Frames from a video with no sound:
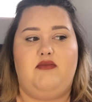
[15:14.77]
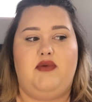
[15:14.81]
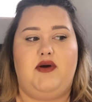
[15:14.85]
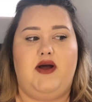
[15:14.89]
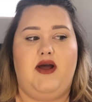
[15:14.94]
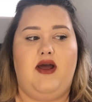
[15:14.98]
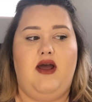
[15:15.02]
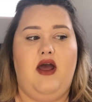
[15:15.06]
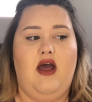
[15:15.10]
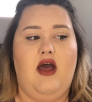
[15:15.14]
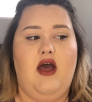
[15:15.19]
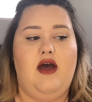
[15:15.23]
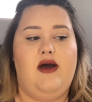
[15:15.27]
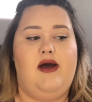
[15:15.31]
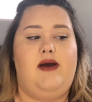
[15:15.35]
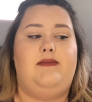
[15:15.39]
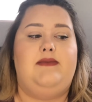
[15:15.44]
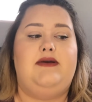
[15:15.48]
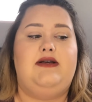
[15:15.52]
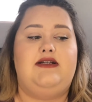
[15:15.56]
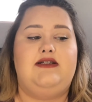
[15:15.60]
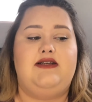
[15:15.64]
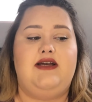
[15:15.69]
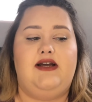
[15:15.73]
But
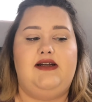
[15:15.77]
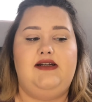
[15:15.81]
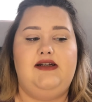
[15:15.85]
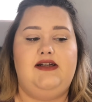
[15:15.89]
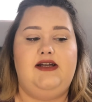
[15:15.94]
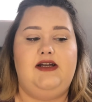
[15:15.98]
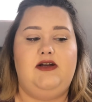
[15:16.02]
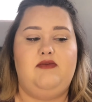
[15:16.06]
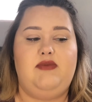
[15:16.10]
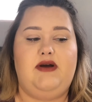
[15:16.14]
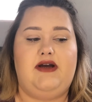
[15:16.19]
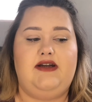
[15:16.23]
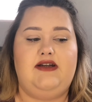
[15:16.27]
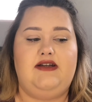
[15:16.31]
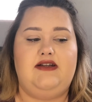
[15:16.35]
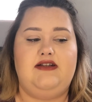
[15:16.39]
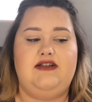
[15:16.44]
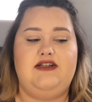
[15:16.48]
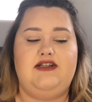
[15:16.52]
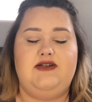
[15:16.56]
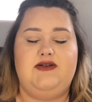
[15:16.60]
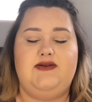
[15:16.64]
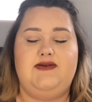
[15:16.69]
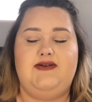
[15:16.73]
I'm excited to get back
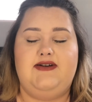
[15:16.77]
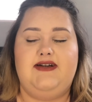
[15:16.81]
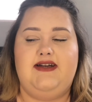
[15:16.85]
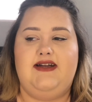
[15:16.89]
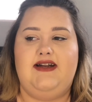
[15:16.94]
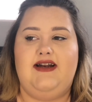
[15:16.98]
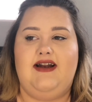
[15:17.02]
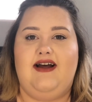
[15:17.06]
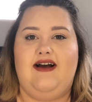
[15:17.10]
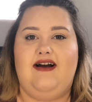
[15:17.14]
into it.